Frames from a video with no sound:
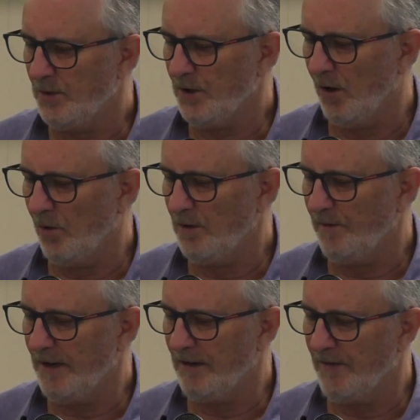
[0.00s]
were told of
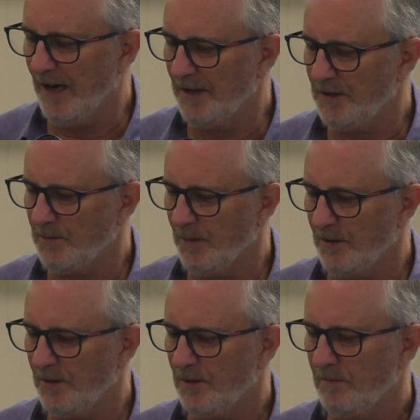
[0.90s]
their
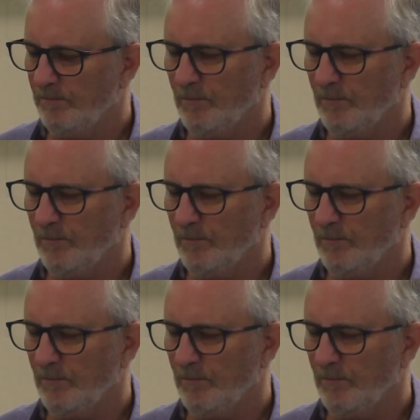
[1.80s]
advancements,